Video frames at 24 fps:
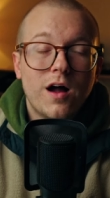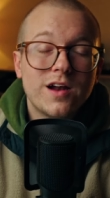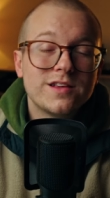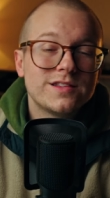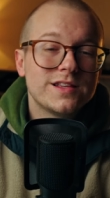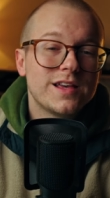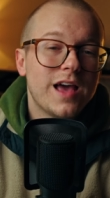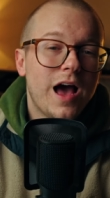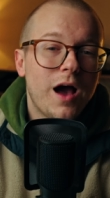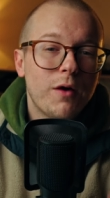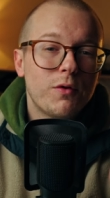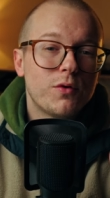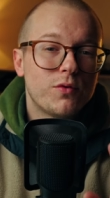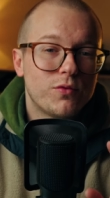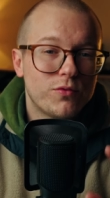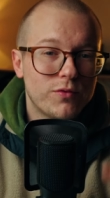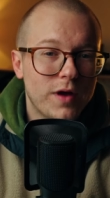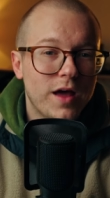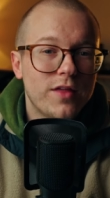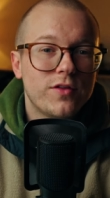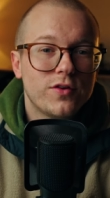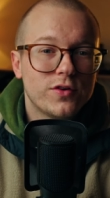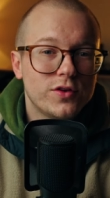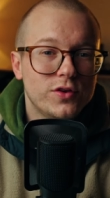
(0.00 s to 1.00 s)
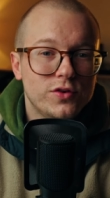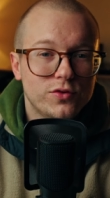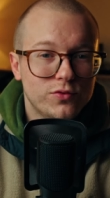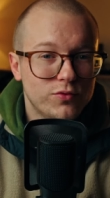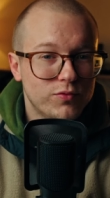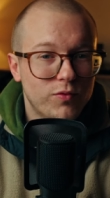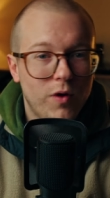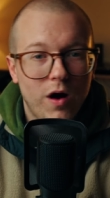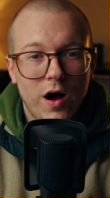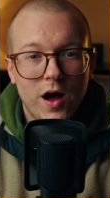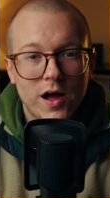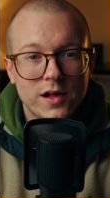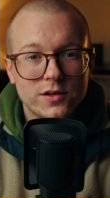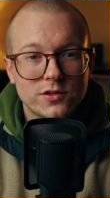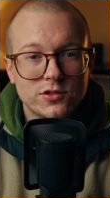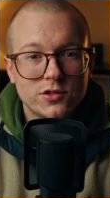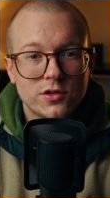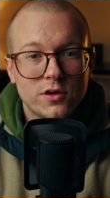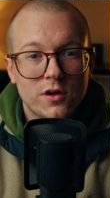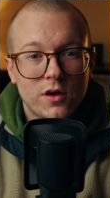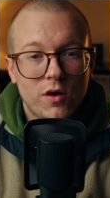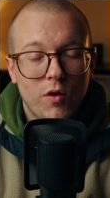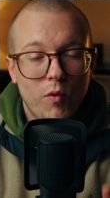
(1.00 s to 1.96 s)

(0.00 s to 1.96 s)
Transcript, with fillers: Honestly, I would rather you watch